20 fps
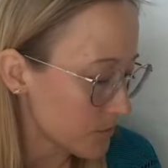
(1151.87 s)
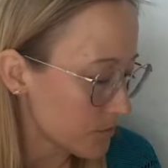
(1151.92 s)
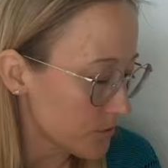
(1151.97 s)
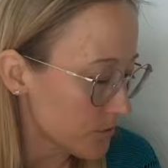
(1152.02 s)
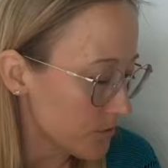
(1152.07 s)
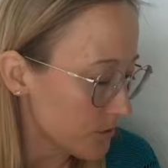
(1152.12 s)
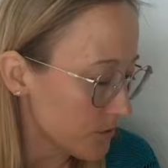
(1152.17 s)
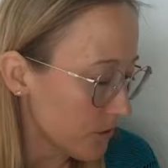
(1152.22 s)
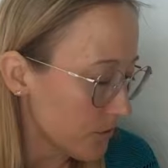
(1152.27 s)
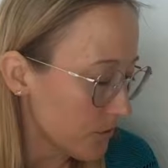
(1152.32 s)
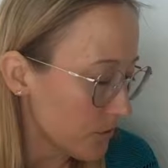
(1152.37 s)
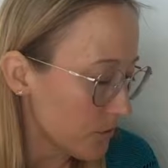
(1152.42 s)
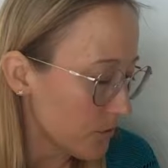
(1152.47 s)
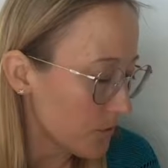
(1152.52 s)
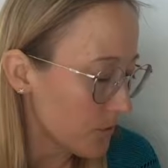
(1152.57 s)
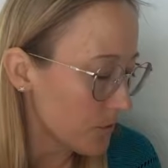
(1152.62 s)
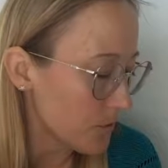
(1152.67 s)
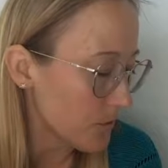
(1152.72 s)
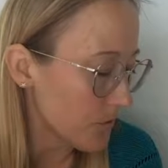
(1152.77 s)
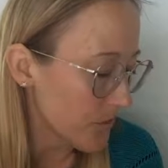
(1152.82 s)

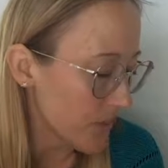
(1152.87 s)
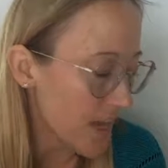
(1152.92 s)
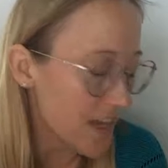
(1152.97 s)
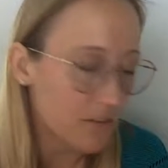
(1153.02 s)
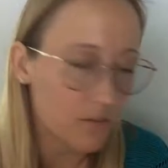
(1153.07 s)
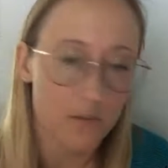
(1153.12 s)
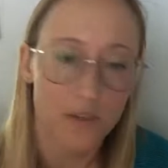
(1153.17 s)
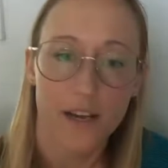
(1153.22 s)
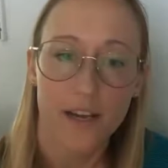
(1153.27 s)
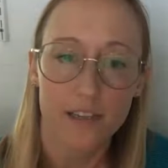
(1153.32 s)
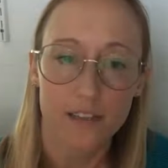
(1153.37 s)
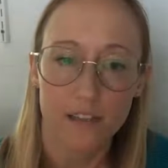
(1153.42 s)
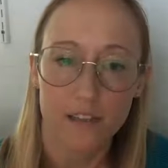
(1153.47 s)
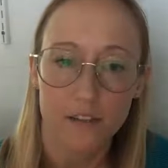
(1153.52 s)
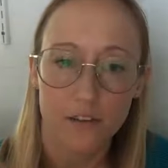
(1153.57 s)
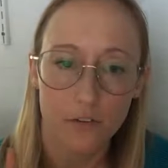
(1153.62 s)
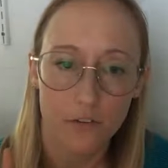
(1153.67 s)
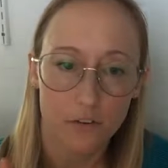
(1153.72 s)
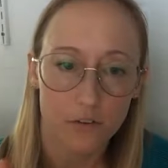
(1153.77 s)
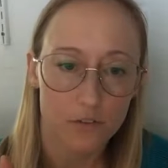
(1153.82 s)
So that's what I
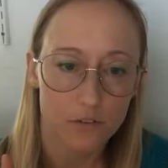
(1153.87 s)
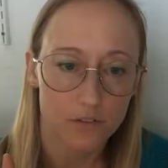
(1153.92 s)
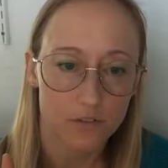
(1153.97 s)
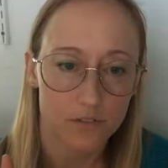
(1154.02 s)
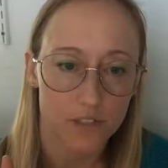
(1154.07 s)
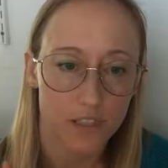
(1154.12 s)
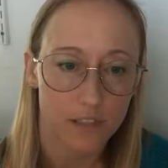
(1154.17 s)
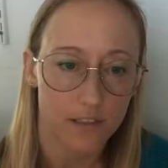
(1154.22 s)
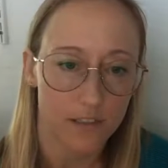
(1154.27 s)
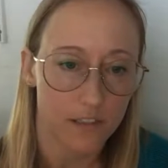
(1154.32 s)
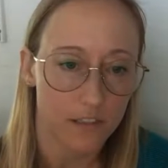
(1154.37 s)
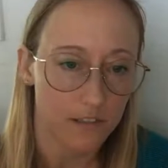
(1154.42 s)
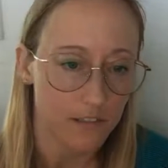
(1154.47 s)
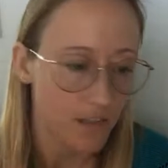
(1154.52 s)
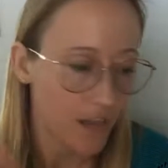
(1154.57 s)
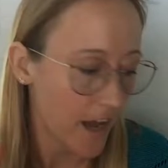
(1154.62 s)
did, those 3 things.